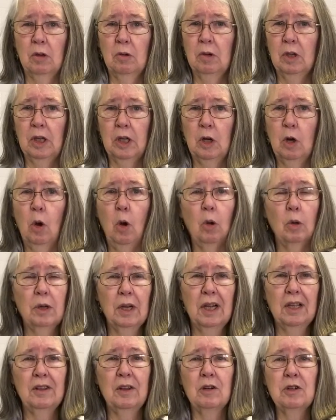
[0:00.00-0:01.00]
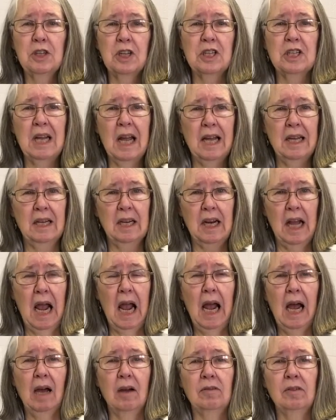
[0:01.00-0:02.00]
really cold. They're just handy to
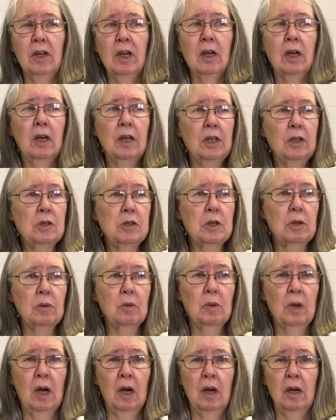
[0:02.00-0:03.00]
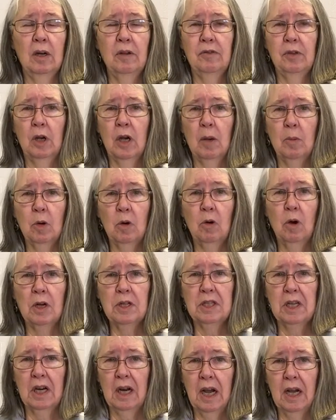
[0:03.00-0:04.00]
have. Use it if you come
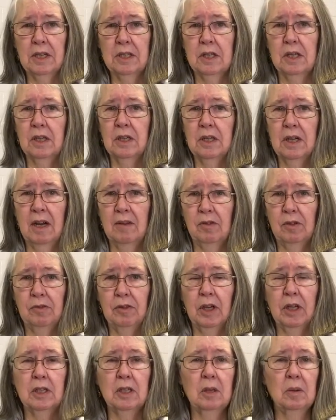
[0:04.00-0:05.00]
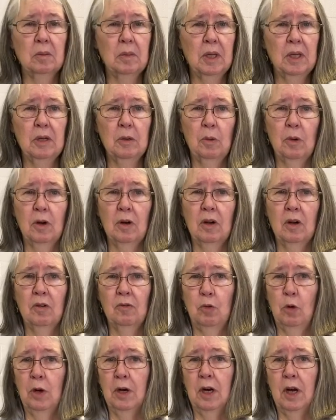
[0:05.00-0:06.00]
across an accident and you have a victim and you want to
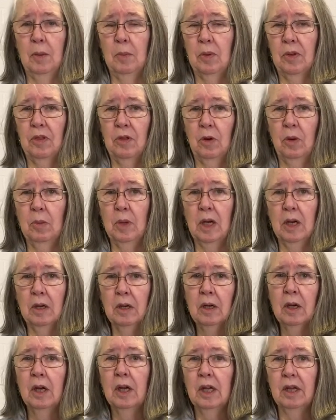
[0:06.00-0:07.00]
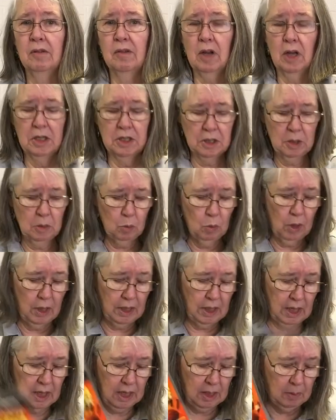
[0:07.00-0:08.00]
avoid hypothermia. You've got some way
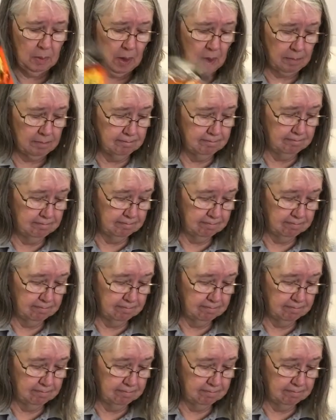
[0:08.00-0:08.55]
to heat them up.